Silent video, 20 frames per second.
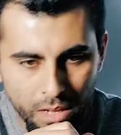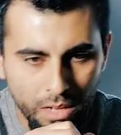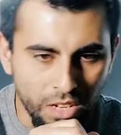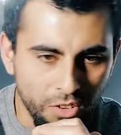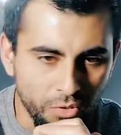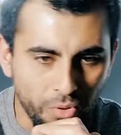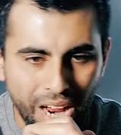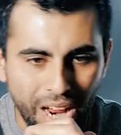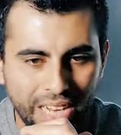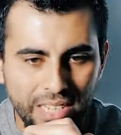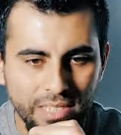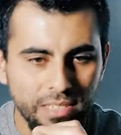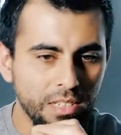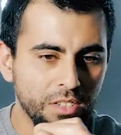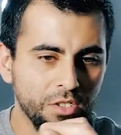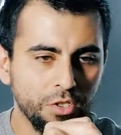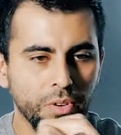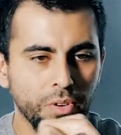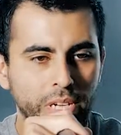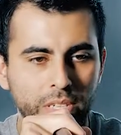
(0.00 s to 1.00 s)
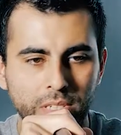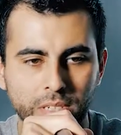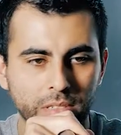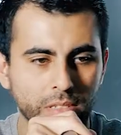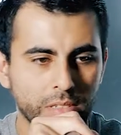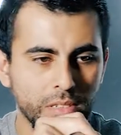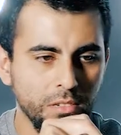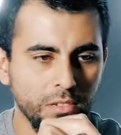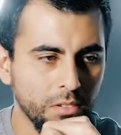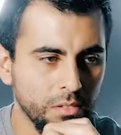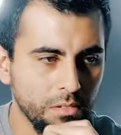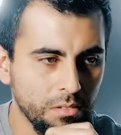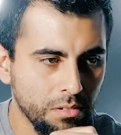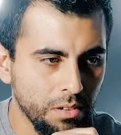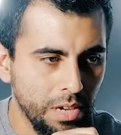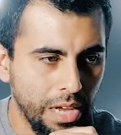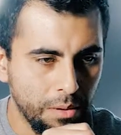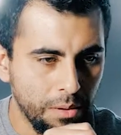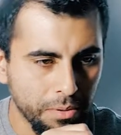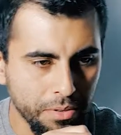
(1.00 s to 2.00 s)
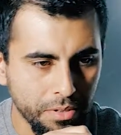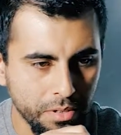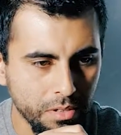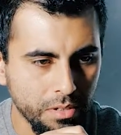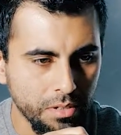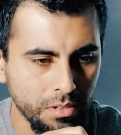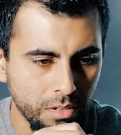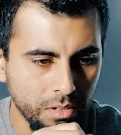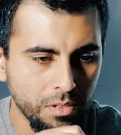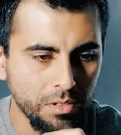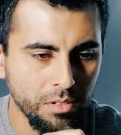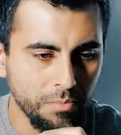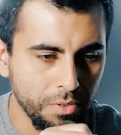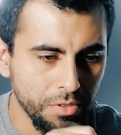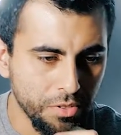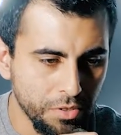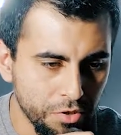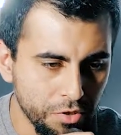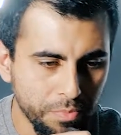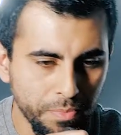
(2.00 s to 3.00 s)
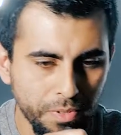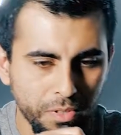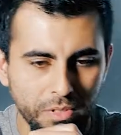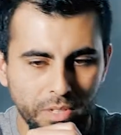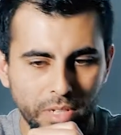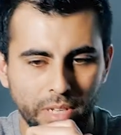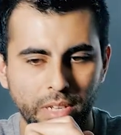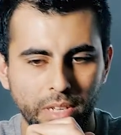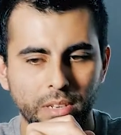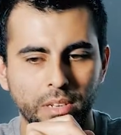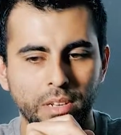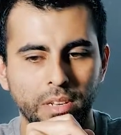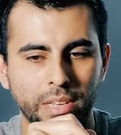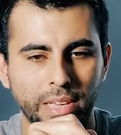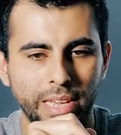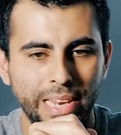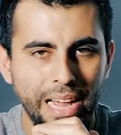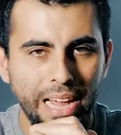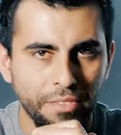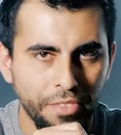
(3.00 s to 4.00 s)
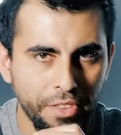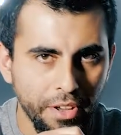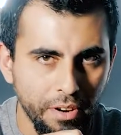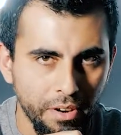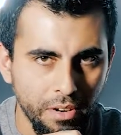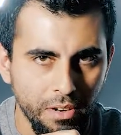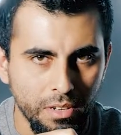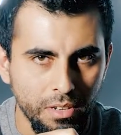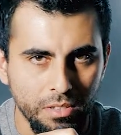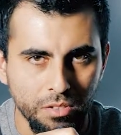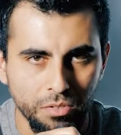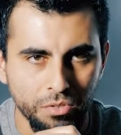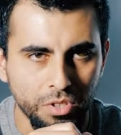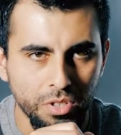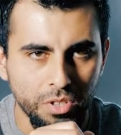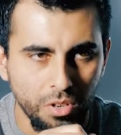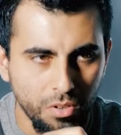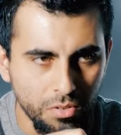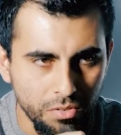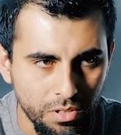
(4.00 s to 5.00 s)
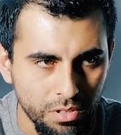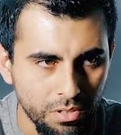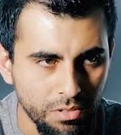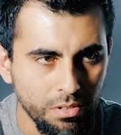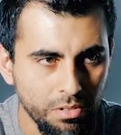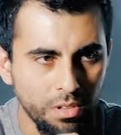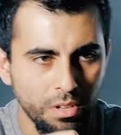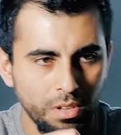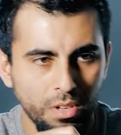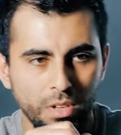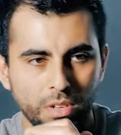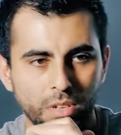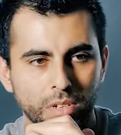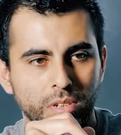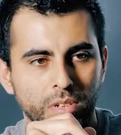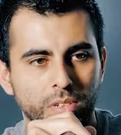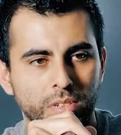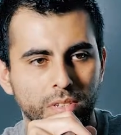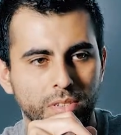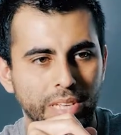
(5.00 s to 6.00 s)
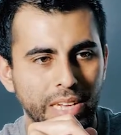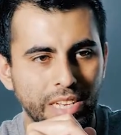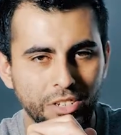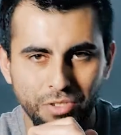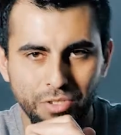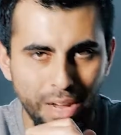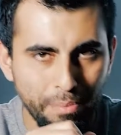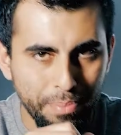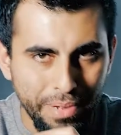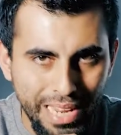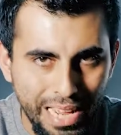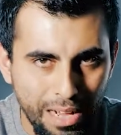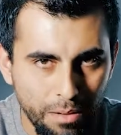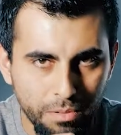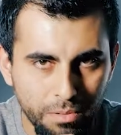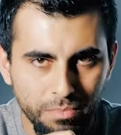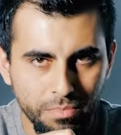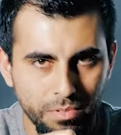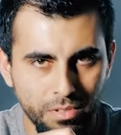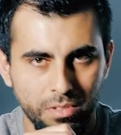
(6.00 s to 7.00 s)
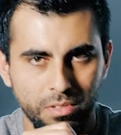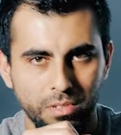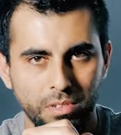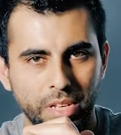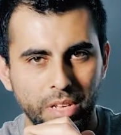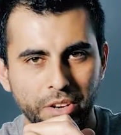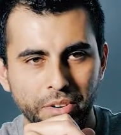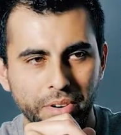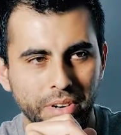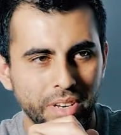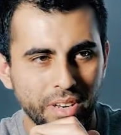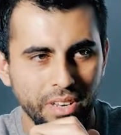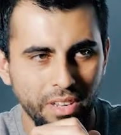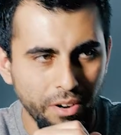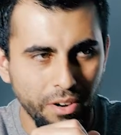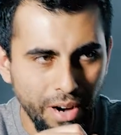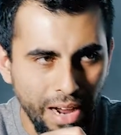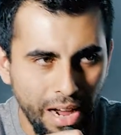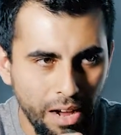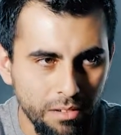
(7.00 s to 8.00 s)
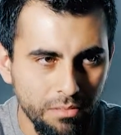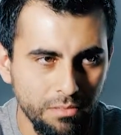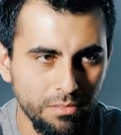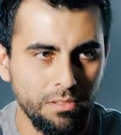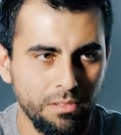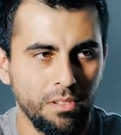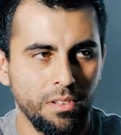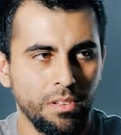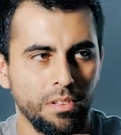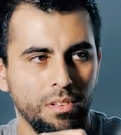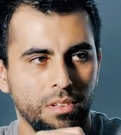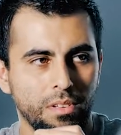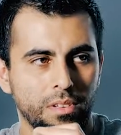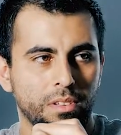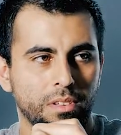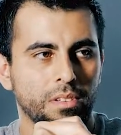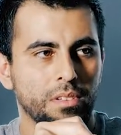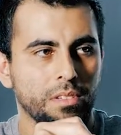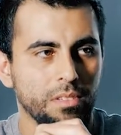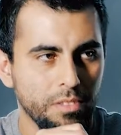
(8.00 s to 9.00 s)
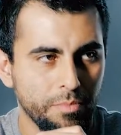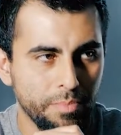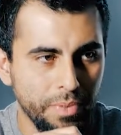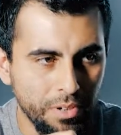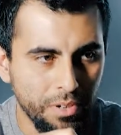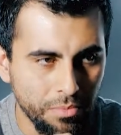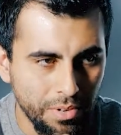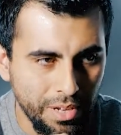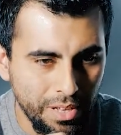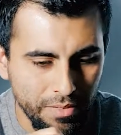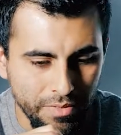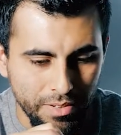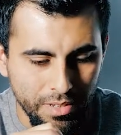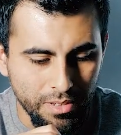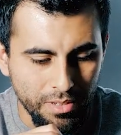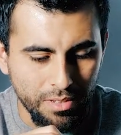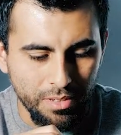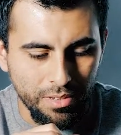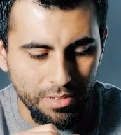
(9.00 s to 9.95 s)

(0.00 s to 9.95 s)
in rocky situations, still able to produce music and, and get out there and do shows and stay dropping albums year in, year out. It's been a relevant